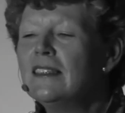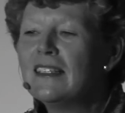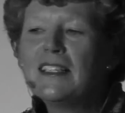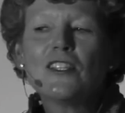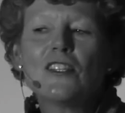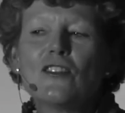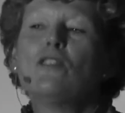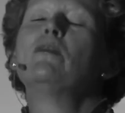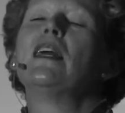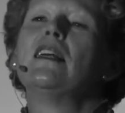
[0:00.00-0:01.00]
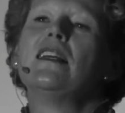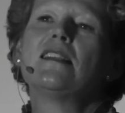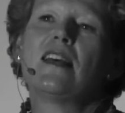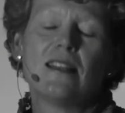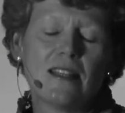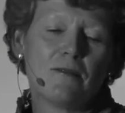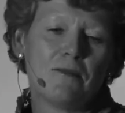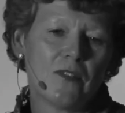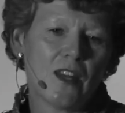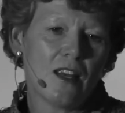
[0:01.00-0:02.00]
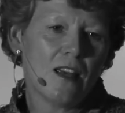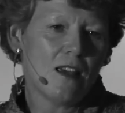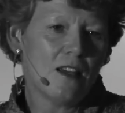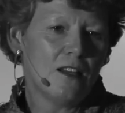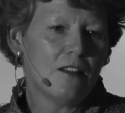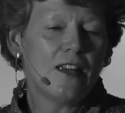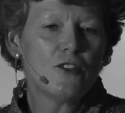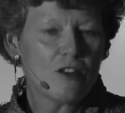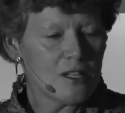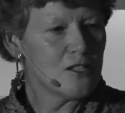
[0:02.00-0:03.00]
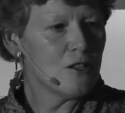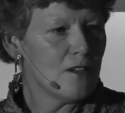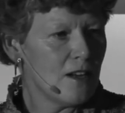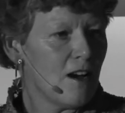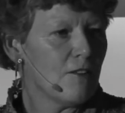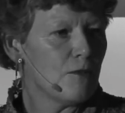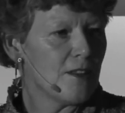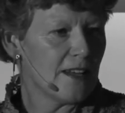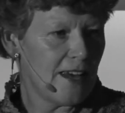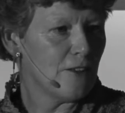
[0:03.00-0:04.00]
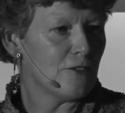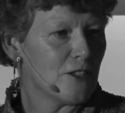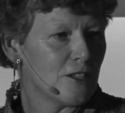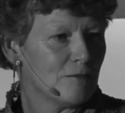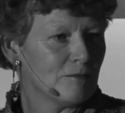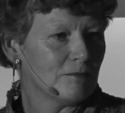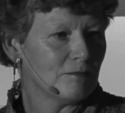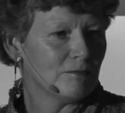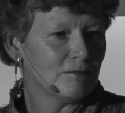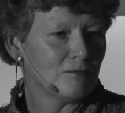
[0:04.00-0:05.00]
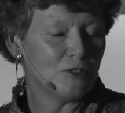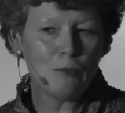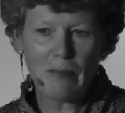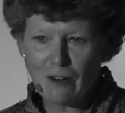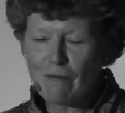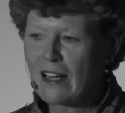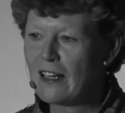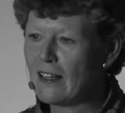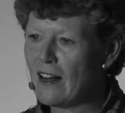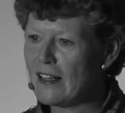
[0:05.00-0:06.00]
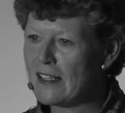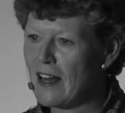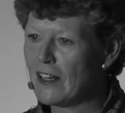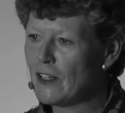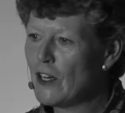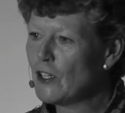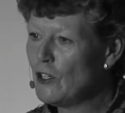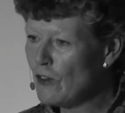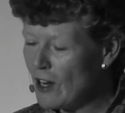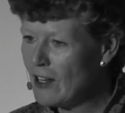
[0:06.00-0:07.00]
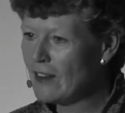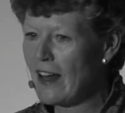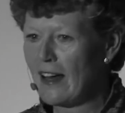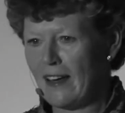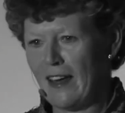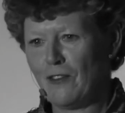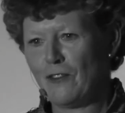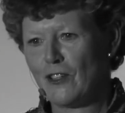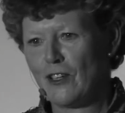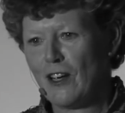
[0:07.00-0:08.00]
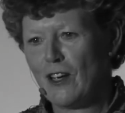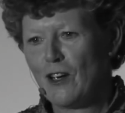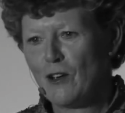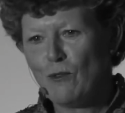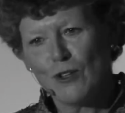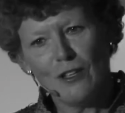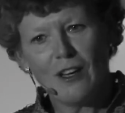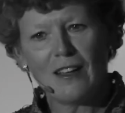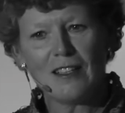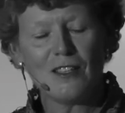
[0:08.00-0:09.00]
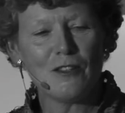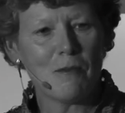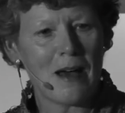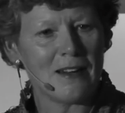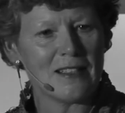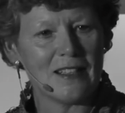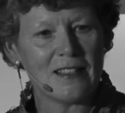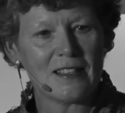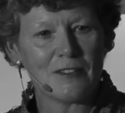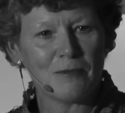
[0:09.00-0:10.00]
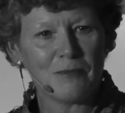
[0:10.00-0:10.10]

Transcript: And he just stopped me and he said, you know, they trust you enough with a gift. You better recognize that. You've earned that gift. What are you going to do about it?